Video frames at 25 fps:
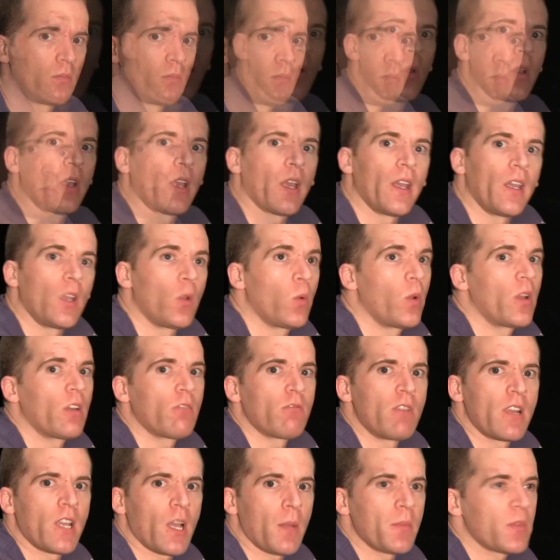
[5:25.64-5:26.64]
Okay, quick
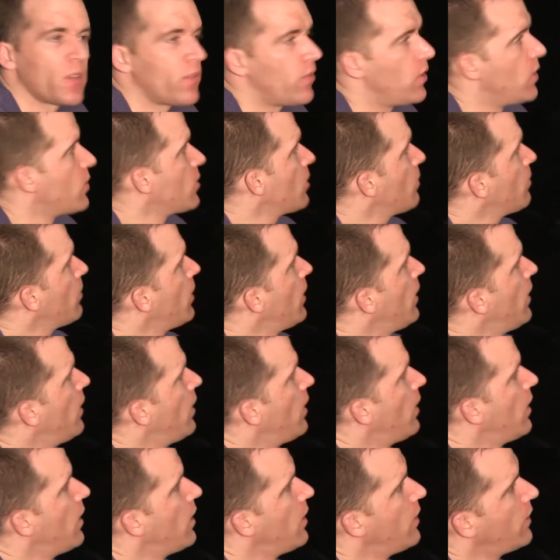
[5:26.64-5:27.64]
recap to finish up.
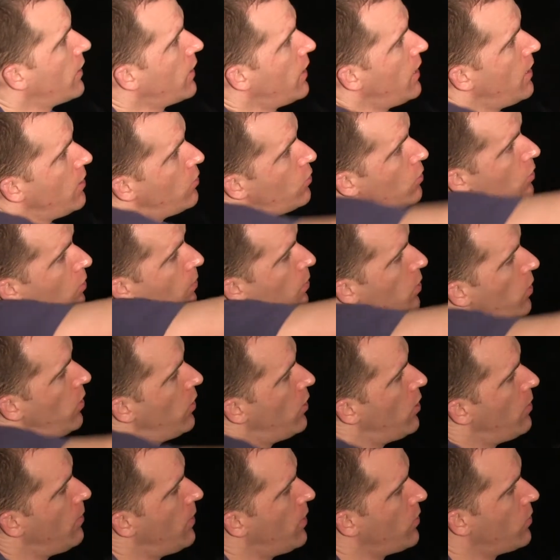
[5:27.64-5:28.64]
The key to
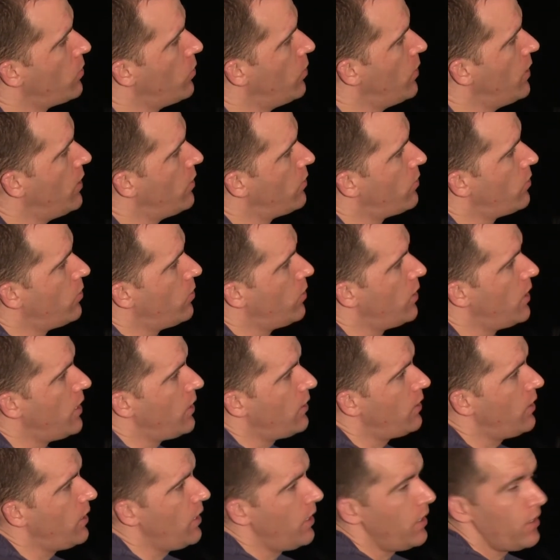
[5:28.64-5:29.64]
putting on muscle is to
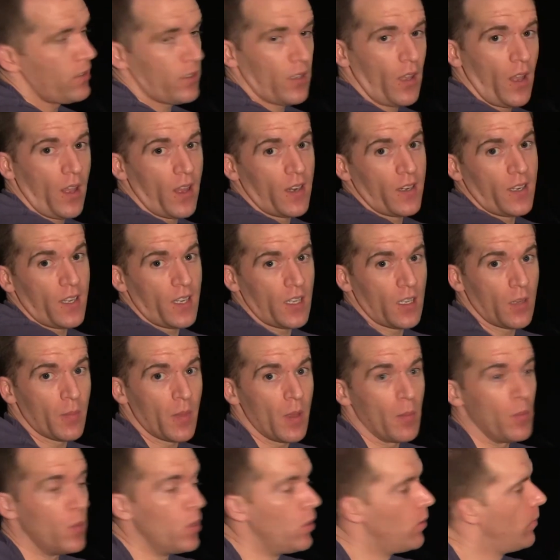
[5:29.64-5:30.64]
eat and eat a
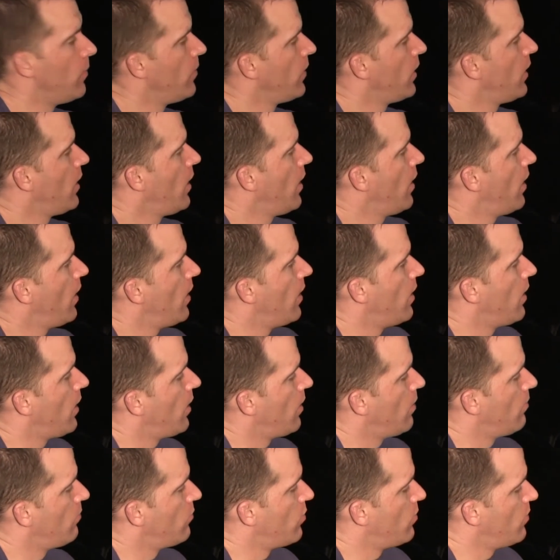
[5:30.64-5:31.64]
bit more.
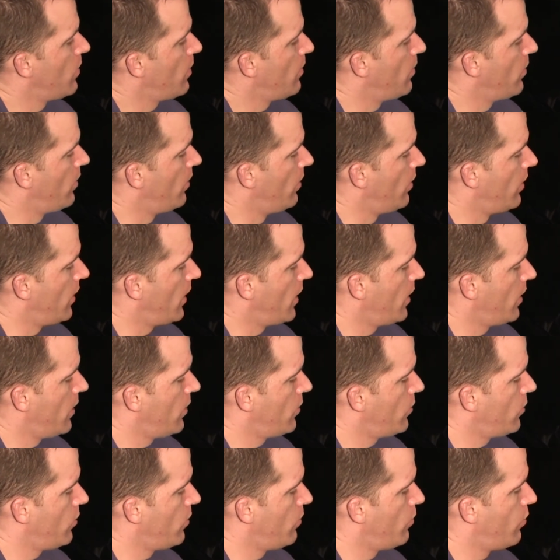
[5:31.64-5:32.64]
Remember that
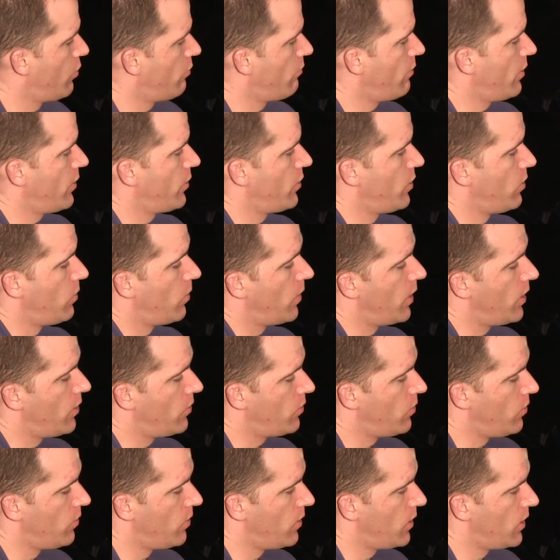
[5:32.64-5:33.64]
as you progress your
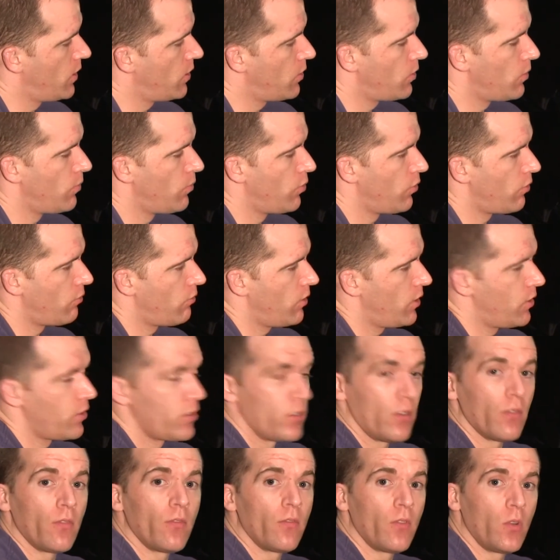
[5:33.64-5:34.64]
weights, you need to
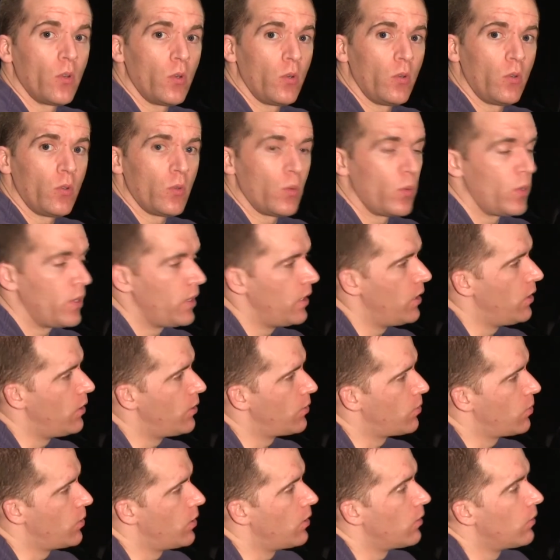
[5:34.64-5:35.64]
progress your food with it
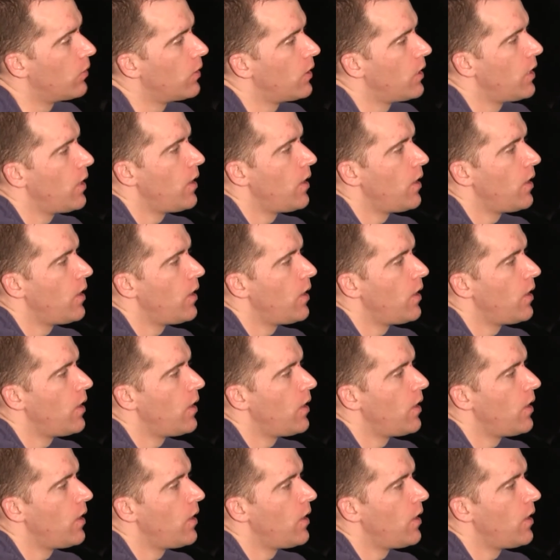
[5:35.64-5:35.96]
as well.